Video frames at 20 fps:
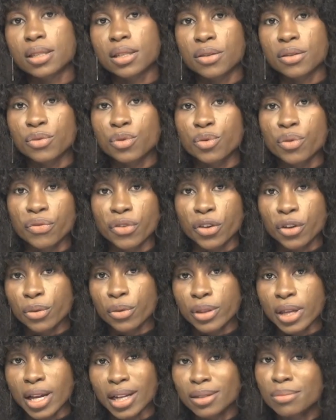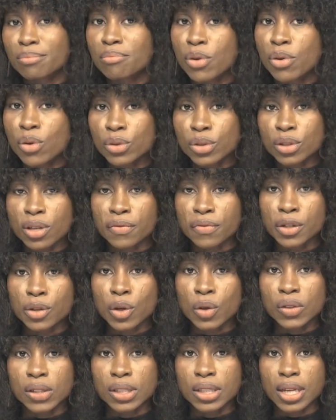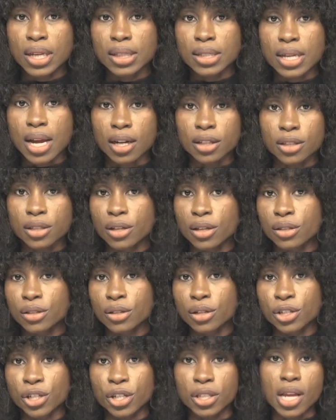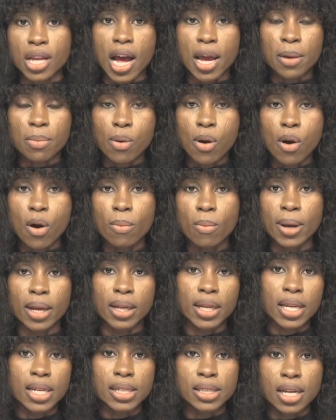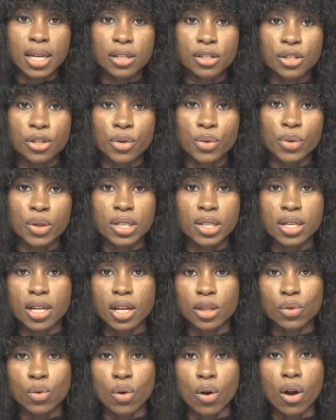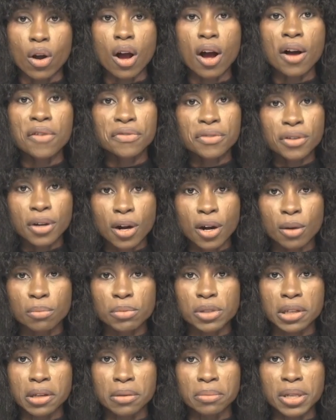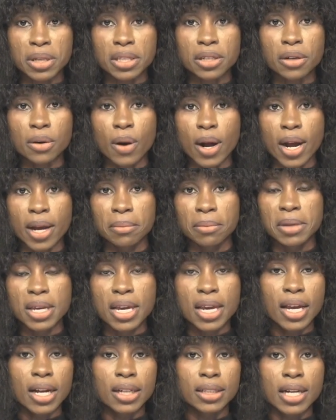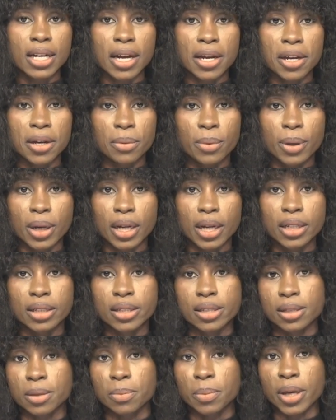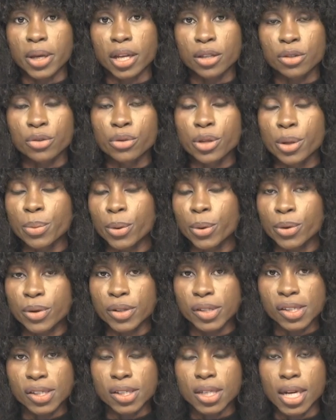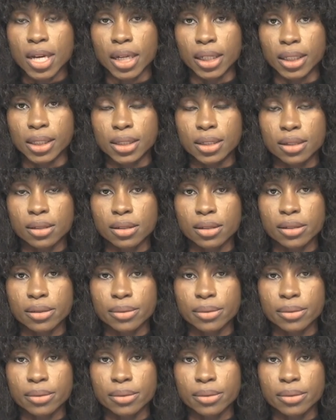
Reveal that most of the non-state actors such as IPOB and Eastern Security Network often come to commit crime in that area and disappear to neighboring states.